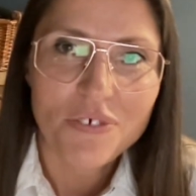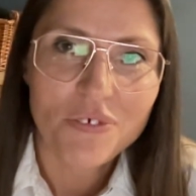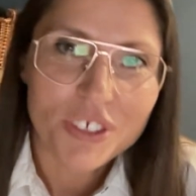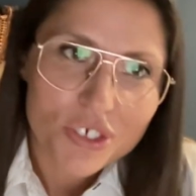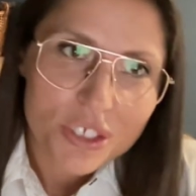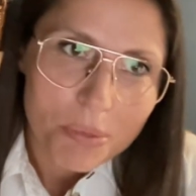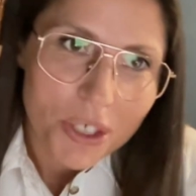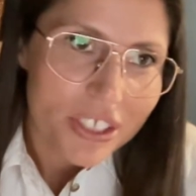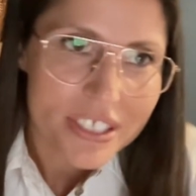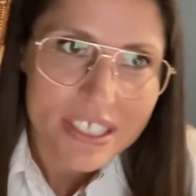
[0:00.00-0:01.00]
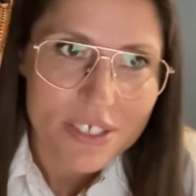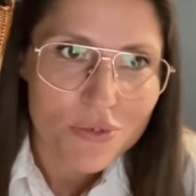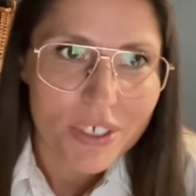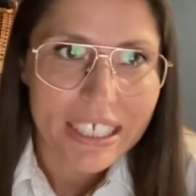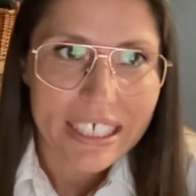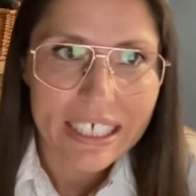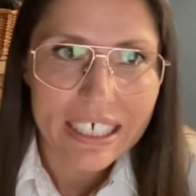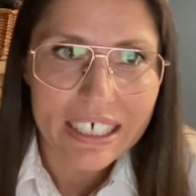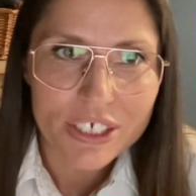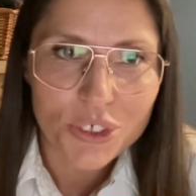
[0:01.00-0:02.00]
FinTrust Partners is really
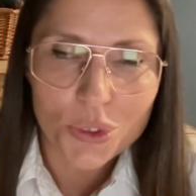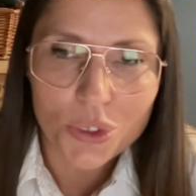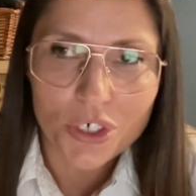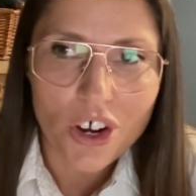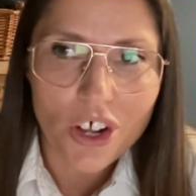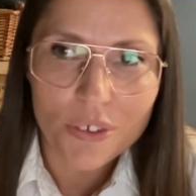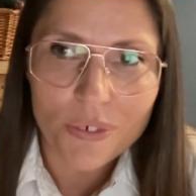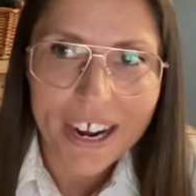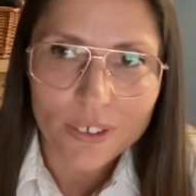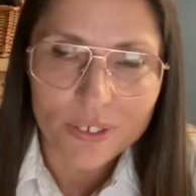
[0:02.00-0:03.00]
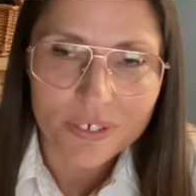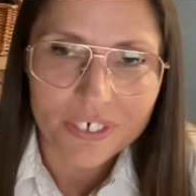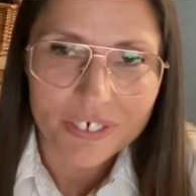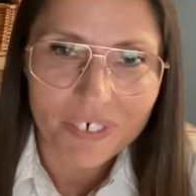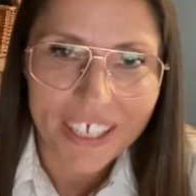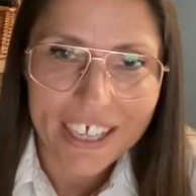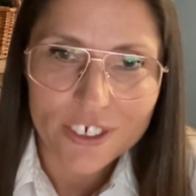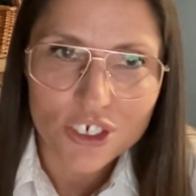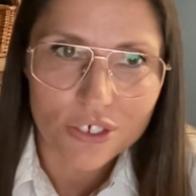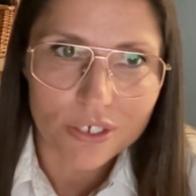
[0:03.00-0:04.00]
your all-around
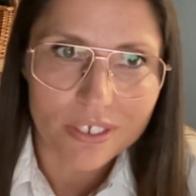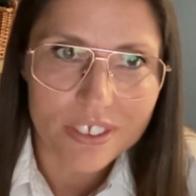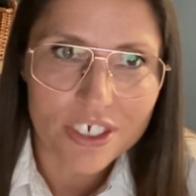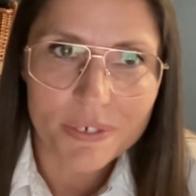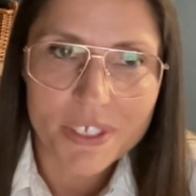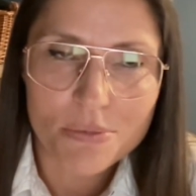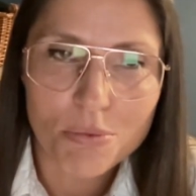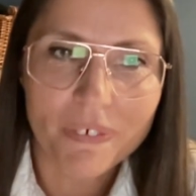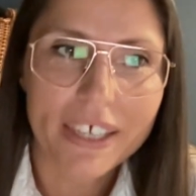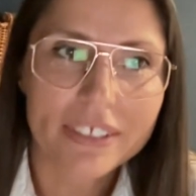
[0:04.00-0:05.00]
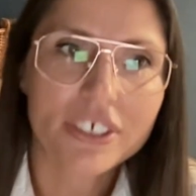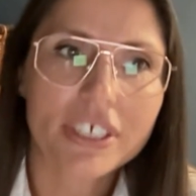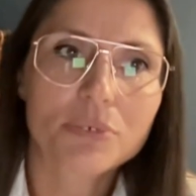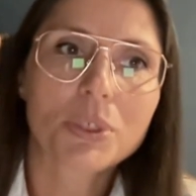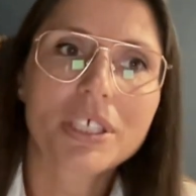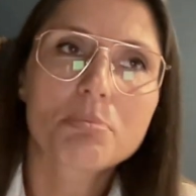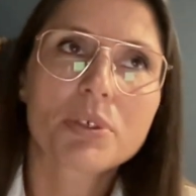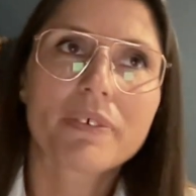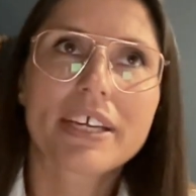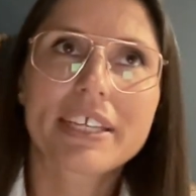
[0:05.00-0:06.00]
financial services provider, and we
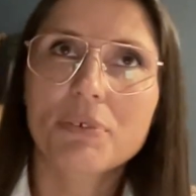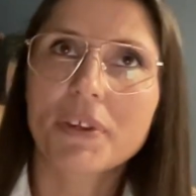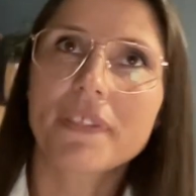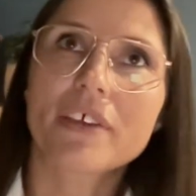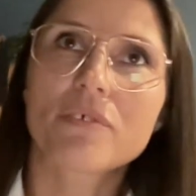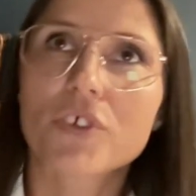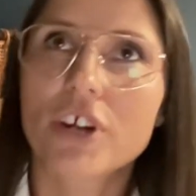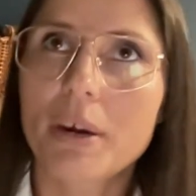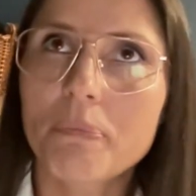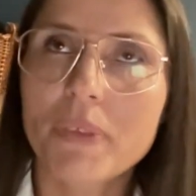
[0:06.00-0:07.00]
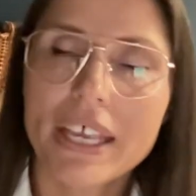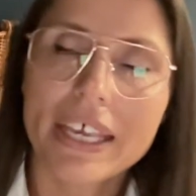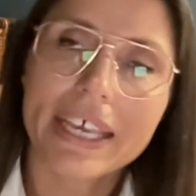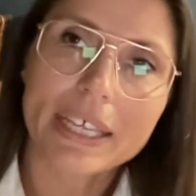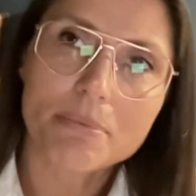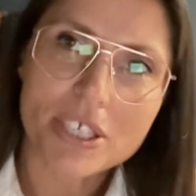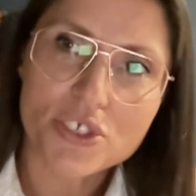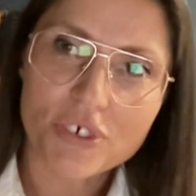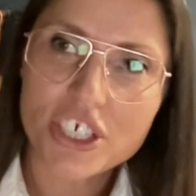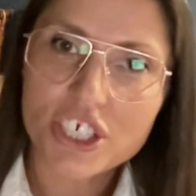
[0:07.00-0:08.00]
provide everything from
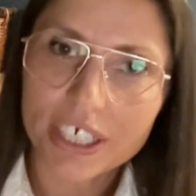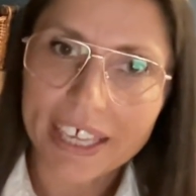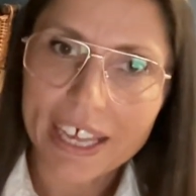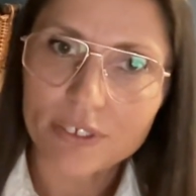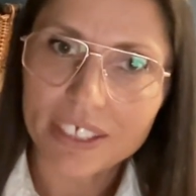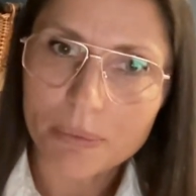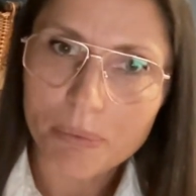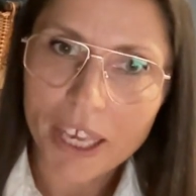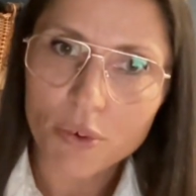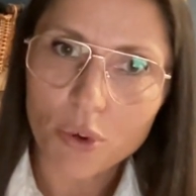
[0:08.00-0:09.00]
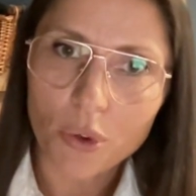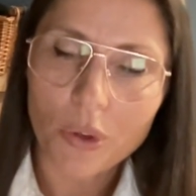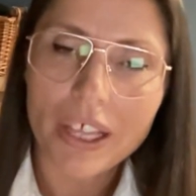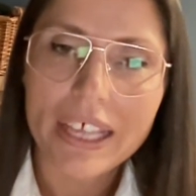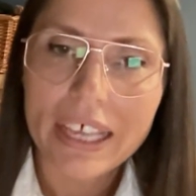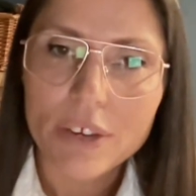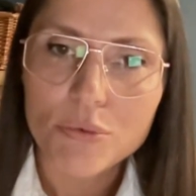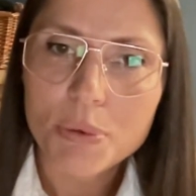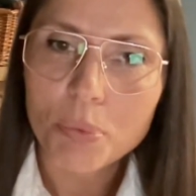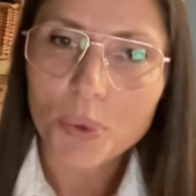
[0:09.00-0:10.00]
administration, accounting, payroll,
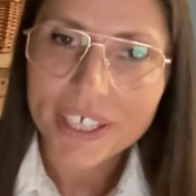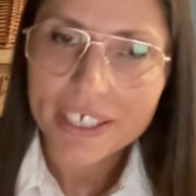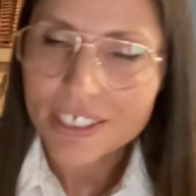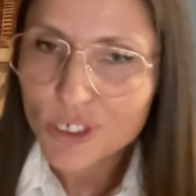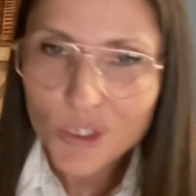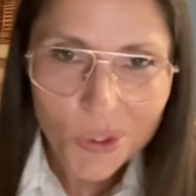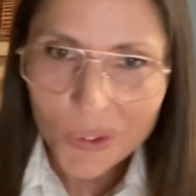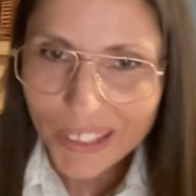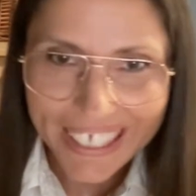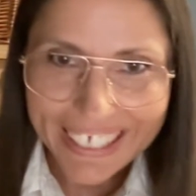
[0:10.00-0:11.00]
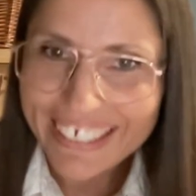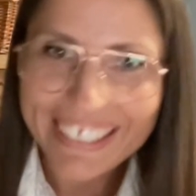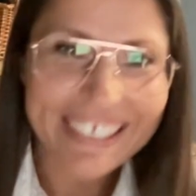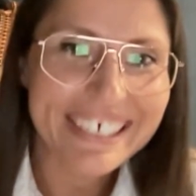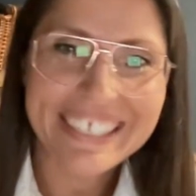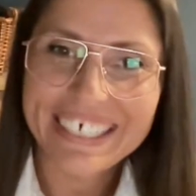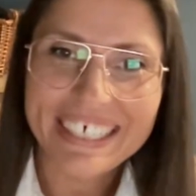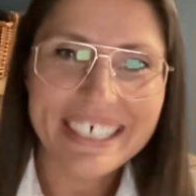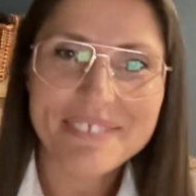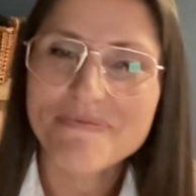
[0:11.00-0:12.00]
reporting and controlling,
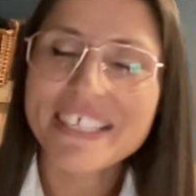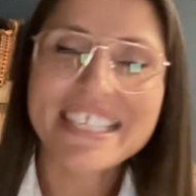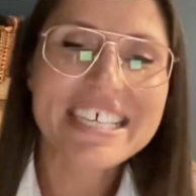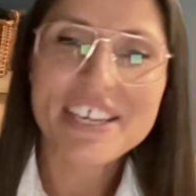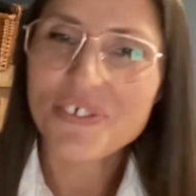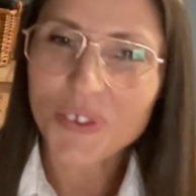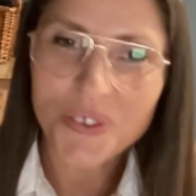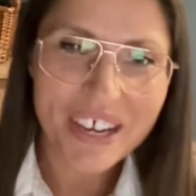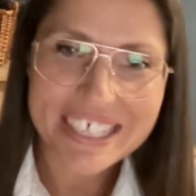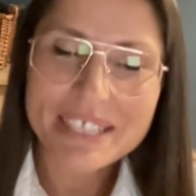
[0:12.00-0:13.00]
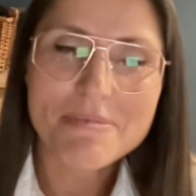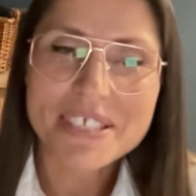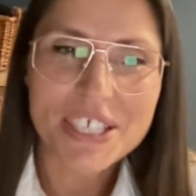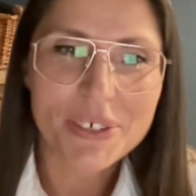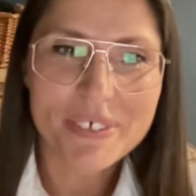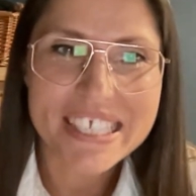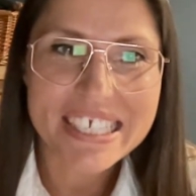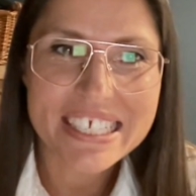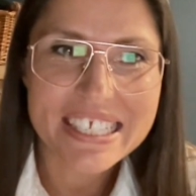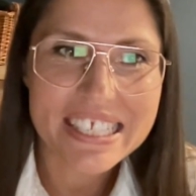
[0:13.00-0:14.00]
CFO custom
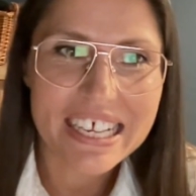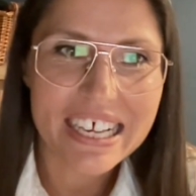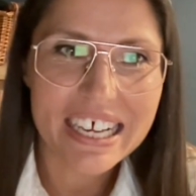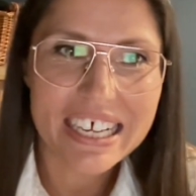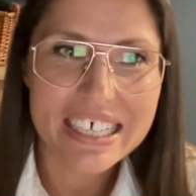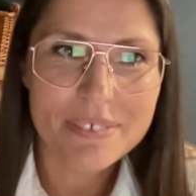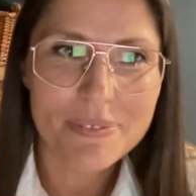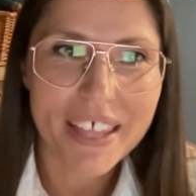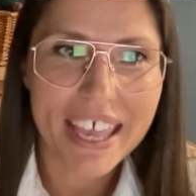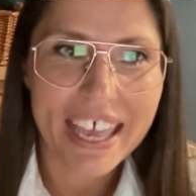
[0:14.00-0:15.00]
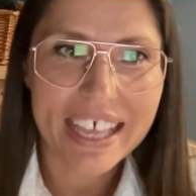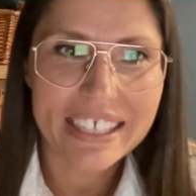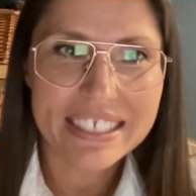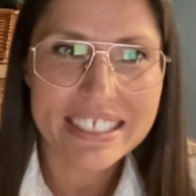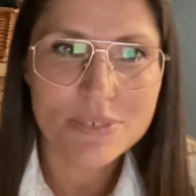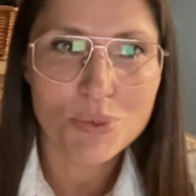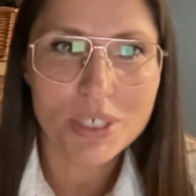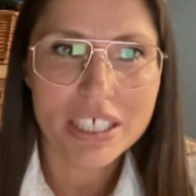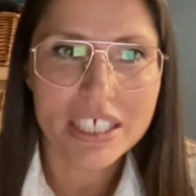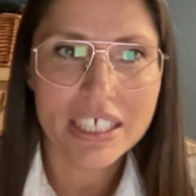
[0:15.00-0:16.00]
services, and
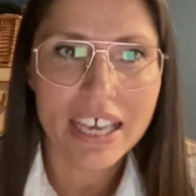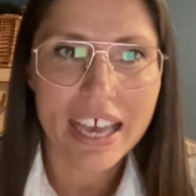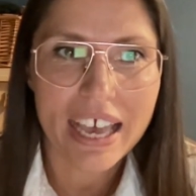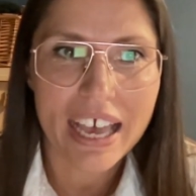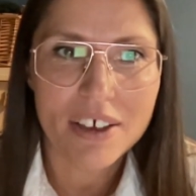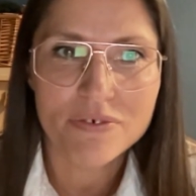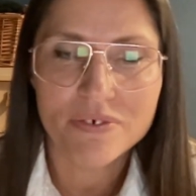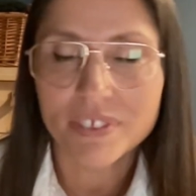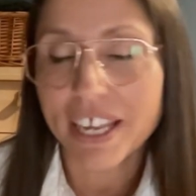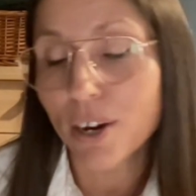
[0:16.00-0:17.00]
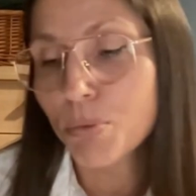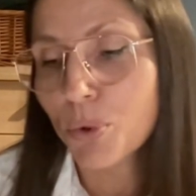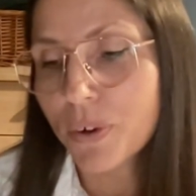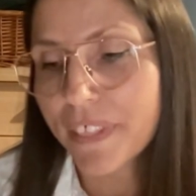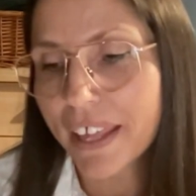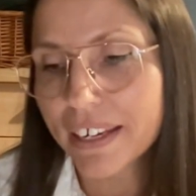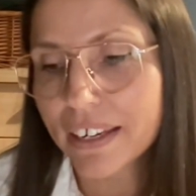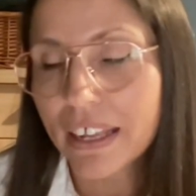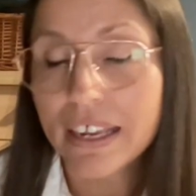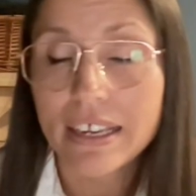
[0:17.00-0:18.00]
we have now more
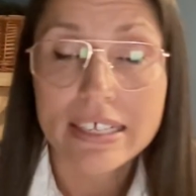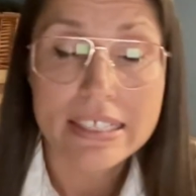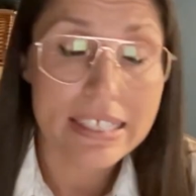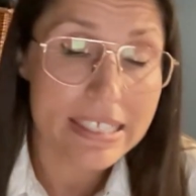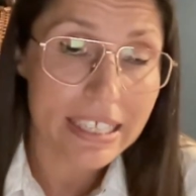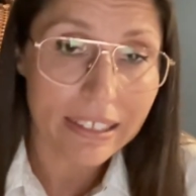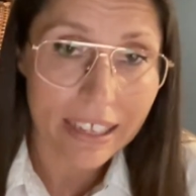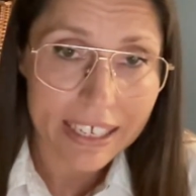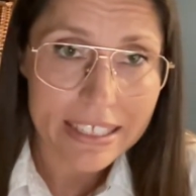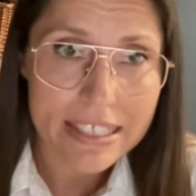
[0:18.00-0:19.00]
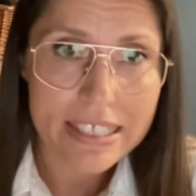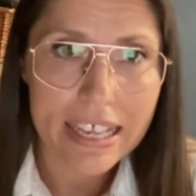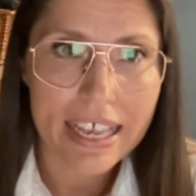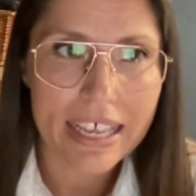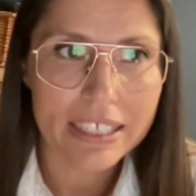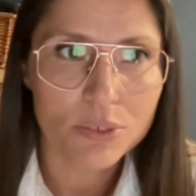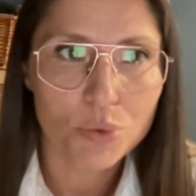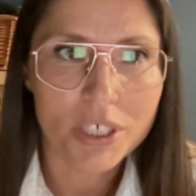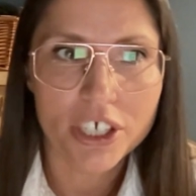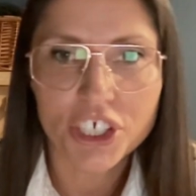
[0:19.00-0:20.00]
than 60 clients, and
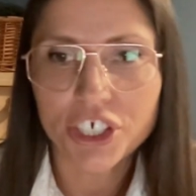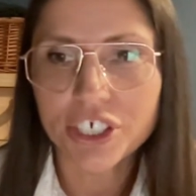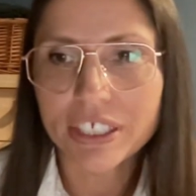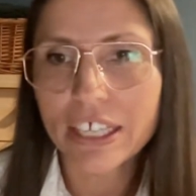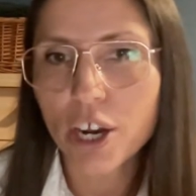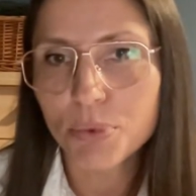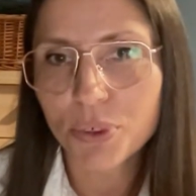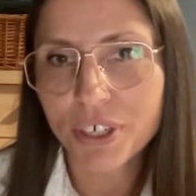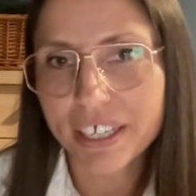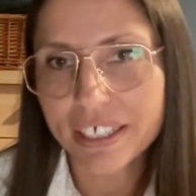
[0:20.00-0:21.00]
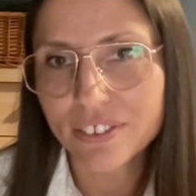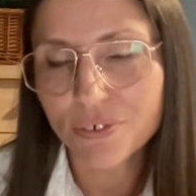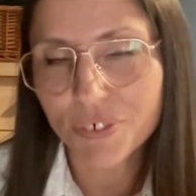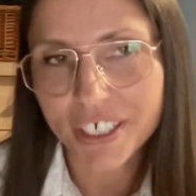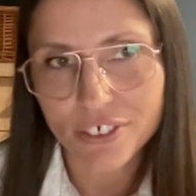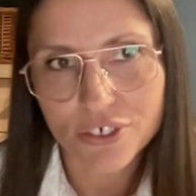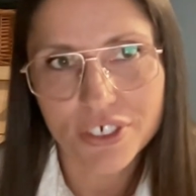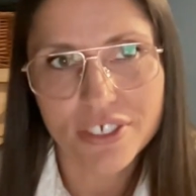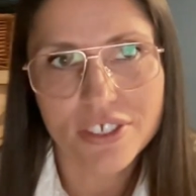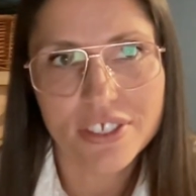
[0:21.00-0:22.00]
we are currently operating in 3
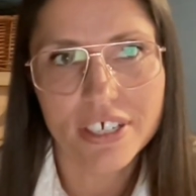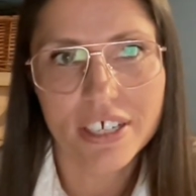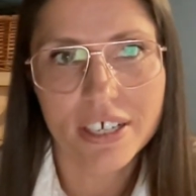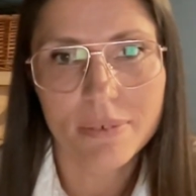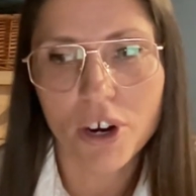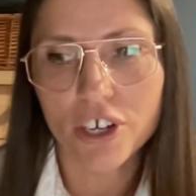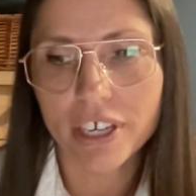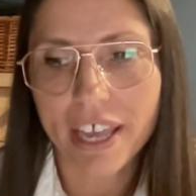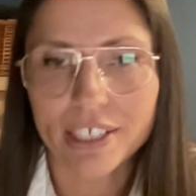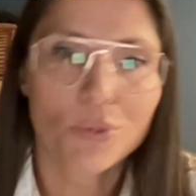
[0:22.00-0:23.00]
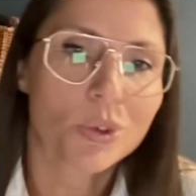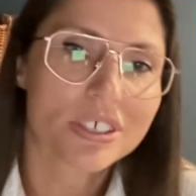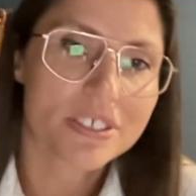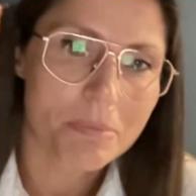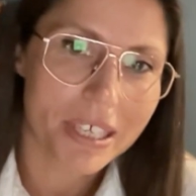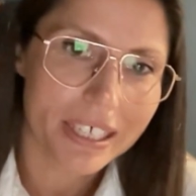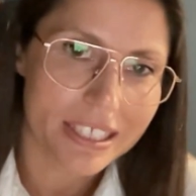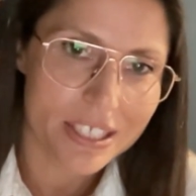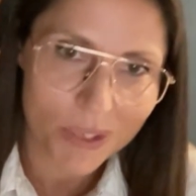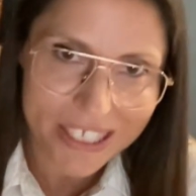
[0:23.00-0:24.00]
countries, our headquarters being
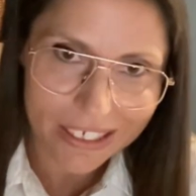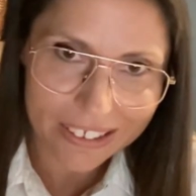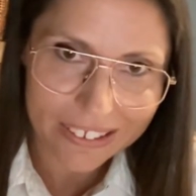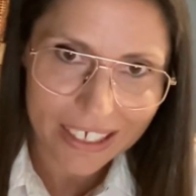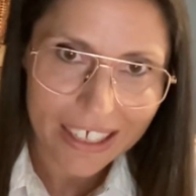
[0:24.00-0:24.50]
in Switzerland.